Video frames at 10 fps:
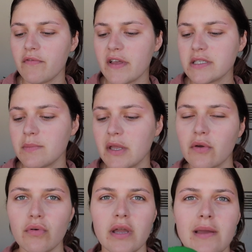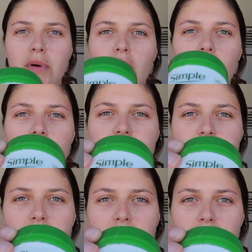Vitamin Cream after
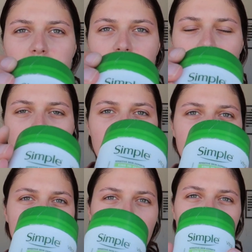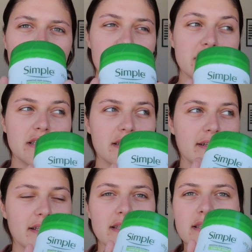that. I know
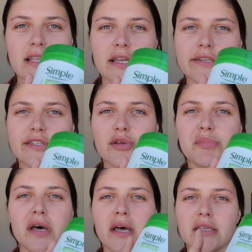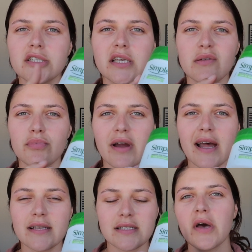this is like a super cheap
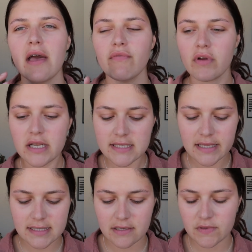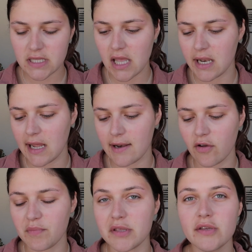brand, but I have really sensitive skin and
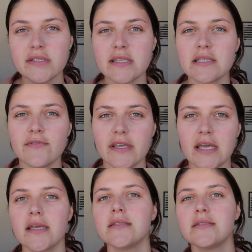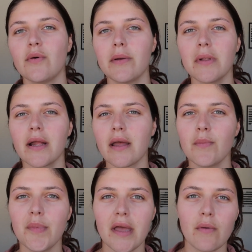I've been using this for years, so I'm like a
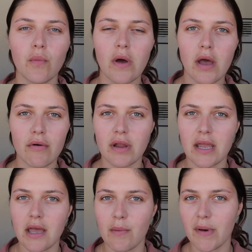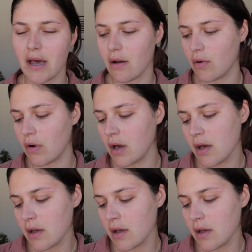bit wary about